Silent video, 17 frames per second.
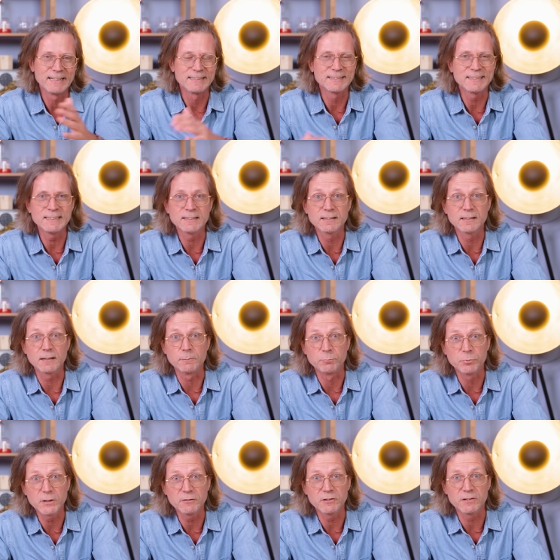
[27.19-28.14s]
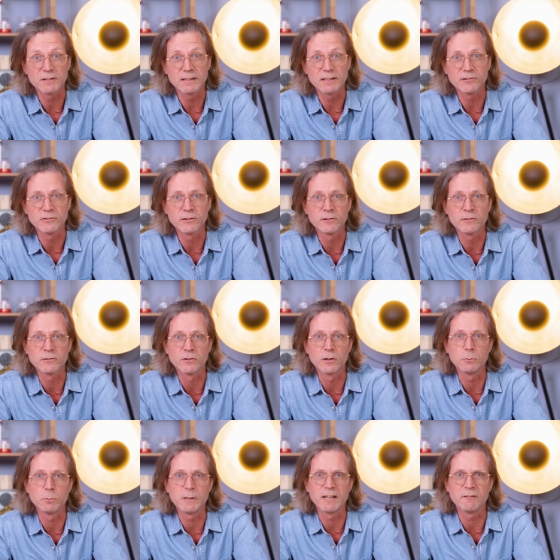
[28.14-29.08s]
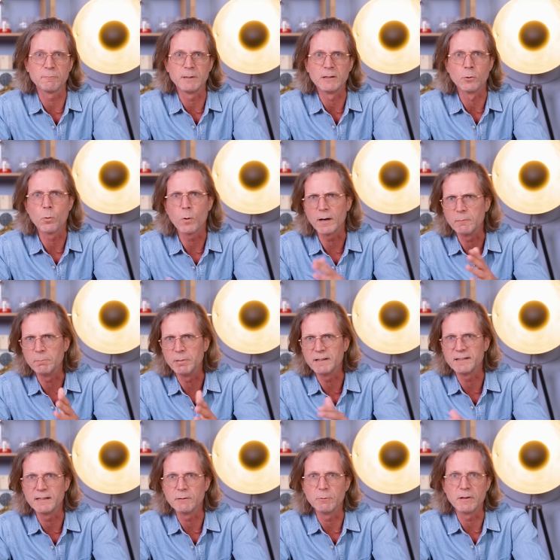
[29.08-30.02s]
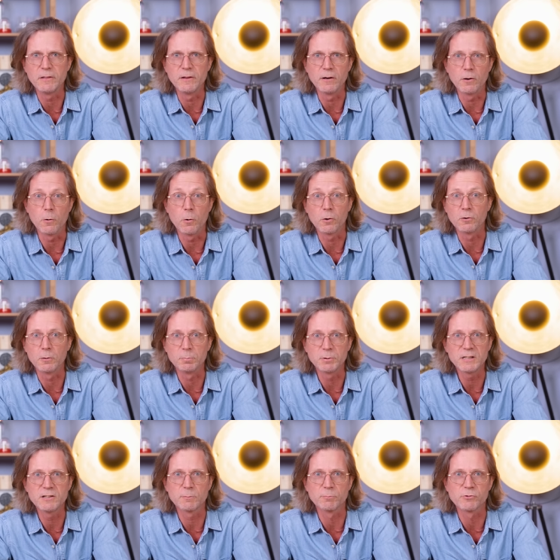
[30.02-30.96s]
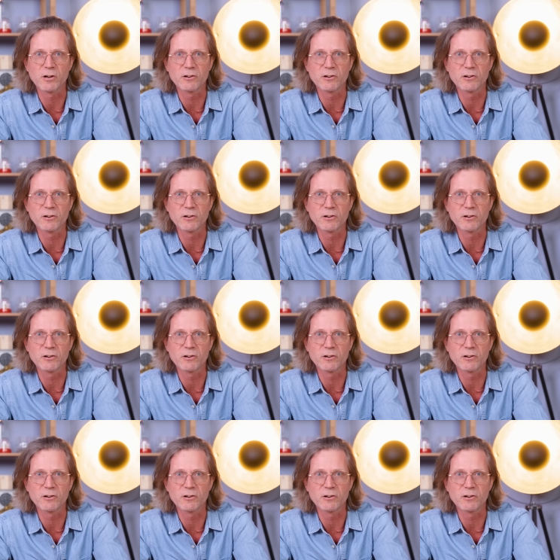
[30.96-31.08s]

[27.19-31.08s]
And since our previous edition, so we have been quite busy with the Horopedia